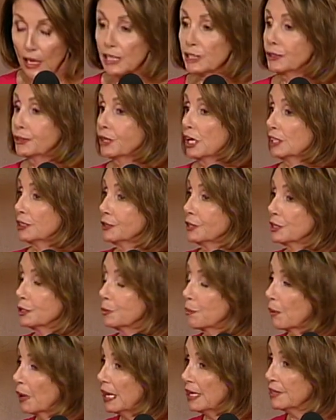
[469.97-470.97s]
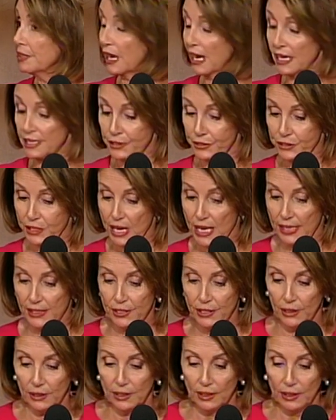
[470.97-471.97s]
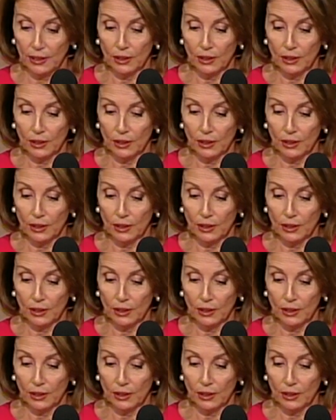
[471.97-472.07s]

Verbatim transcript: As Justice Brandeis said,